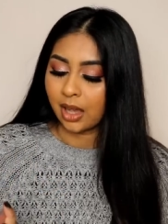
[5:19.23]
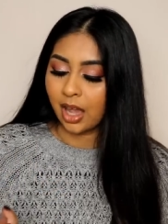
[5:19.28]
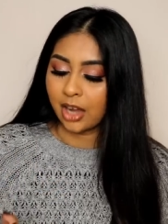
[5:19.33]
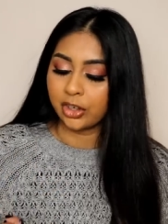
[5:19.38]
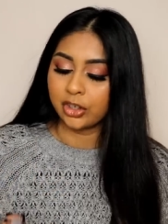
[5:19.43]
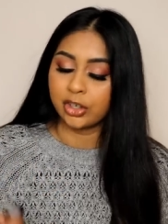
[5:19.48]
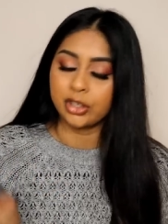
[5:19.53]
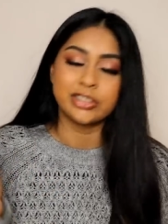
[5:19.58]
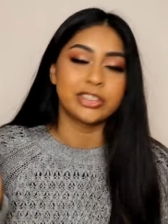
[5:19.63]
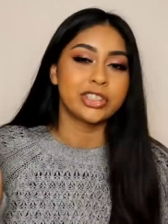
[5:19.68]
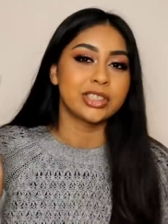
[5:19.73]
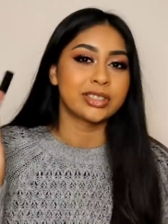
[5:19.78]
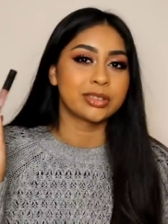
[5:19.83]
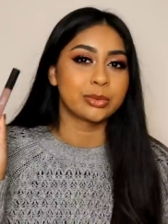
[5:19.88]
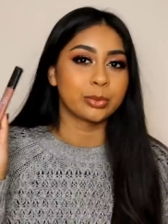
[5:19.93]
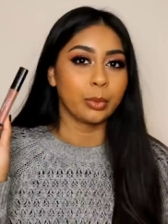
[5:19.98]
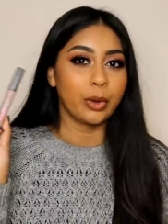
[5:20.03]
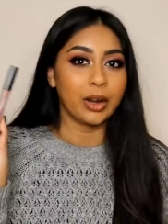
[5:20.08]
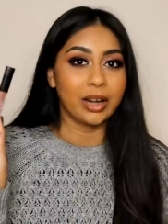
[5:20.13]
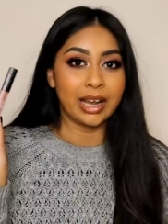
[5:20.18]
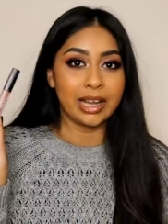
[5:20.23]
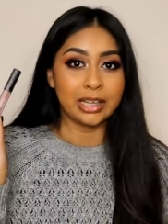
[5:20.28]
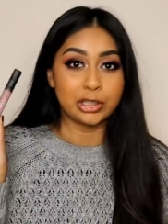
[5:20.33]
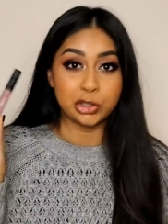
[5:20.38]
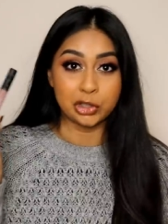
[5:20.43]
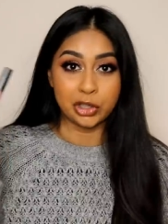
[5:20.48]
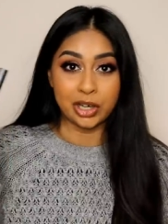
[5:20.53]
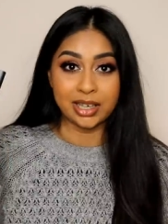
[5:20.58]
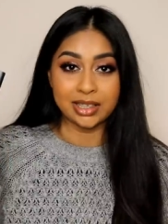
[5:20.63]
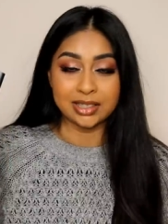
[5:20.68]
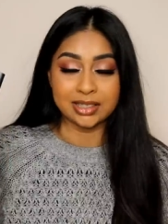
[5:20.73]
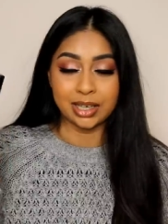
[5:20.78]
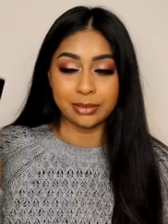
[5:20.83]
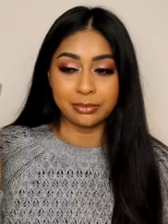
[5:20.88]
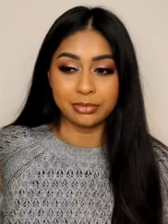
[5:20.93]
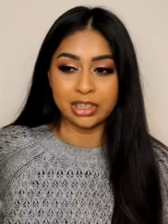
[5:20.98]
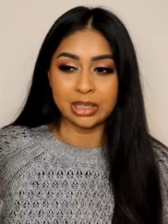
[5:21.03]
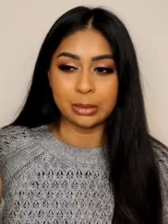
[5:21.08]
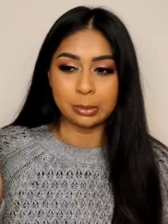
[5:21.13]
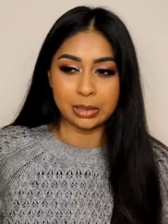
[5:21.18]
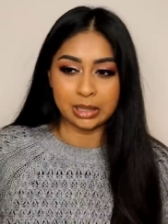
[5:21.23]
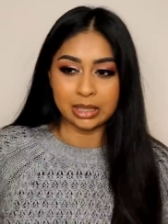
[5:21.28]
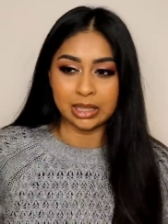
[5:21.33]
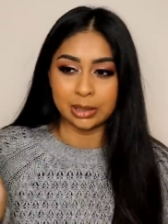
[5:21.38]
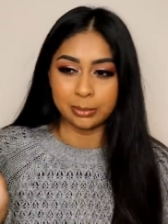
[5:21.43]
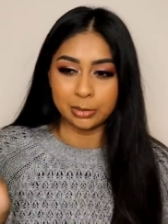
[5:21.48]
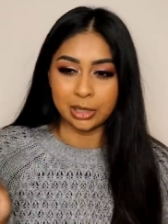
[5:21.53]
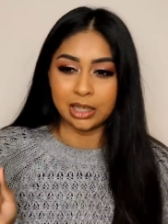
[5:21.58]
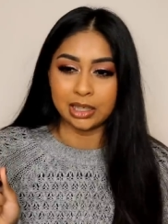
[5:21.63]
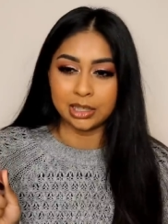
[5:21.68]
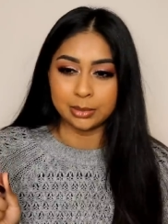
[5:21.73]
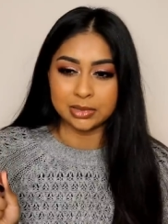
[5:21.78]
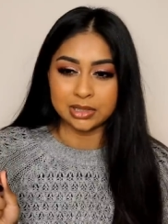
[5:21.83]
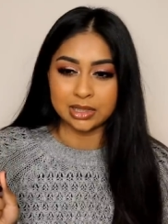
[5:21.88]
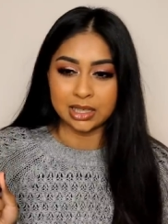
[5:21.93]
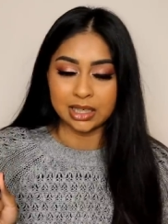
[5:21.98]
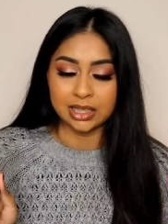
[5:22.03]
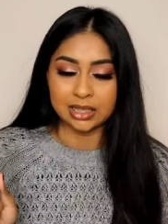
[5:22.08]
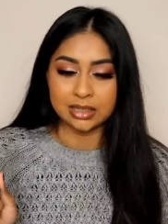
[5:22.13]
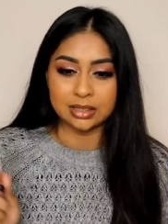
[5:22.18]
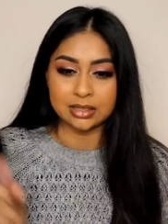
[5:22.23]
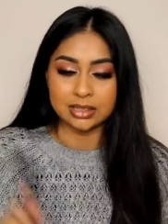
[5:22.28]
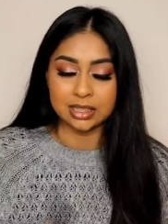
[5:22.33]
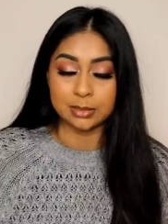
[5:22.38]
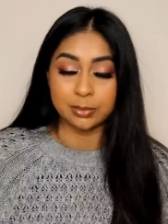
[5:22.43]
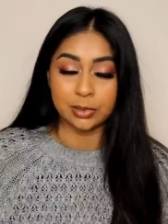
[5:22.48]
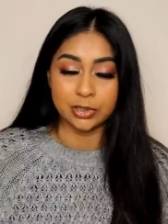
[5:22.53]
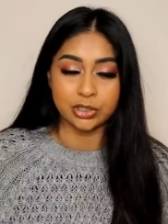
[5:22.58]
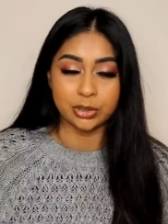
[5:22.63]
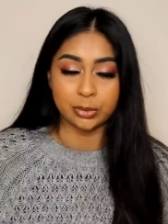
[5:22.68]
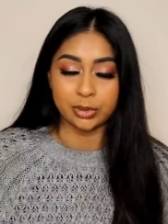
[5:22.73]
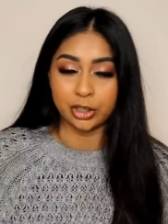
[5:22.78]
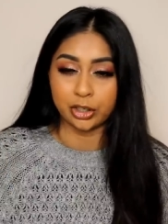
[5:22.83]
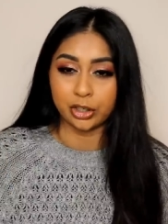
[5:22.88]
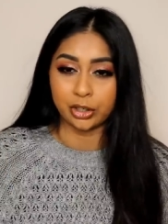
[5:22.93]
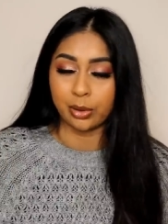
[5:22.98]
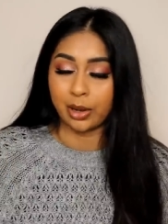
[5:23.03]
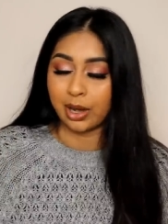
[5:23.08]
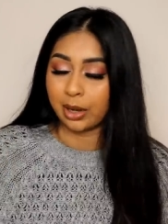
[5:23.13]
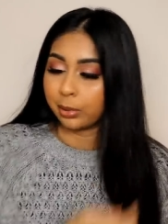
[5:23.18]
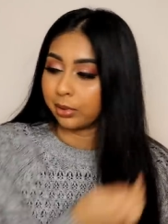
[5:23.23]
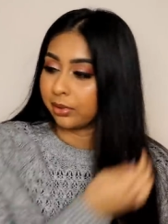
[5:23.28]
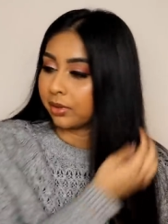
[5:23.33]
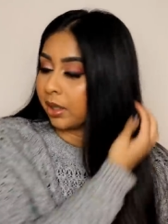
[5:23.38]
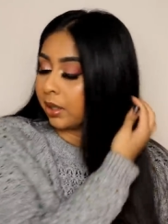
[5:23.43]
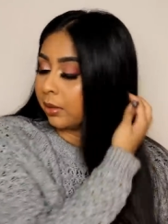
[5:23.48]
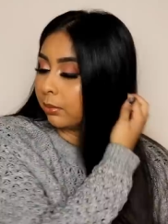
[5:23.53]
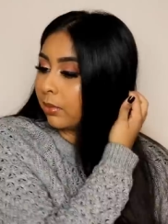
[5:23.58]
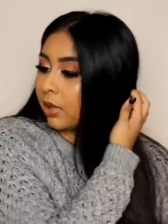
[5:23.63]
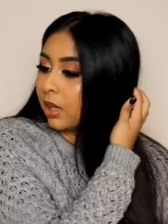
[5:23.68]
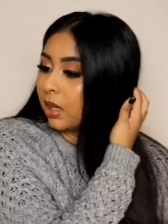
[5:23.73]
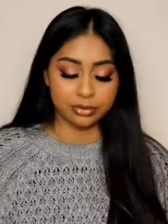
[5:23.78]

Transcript: I don't know, it's just one I trust. I'm really picky about lipsticks, especially when I go out with them.